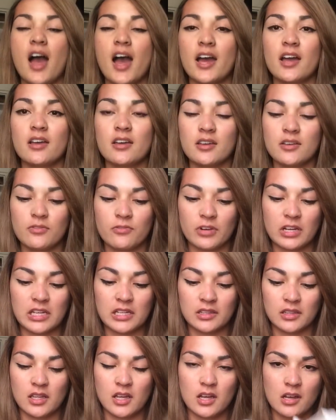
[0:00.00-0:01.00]
I
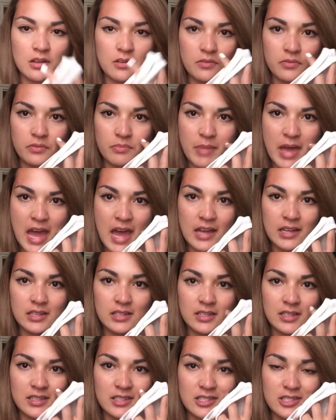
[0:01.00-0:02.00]
freaking love
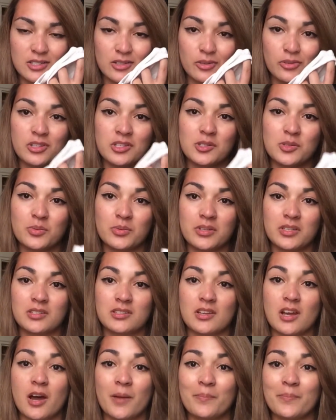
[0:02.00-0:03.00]
pandas, so this
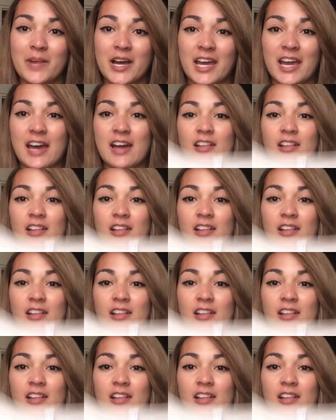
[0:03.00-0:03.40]
was up my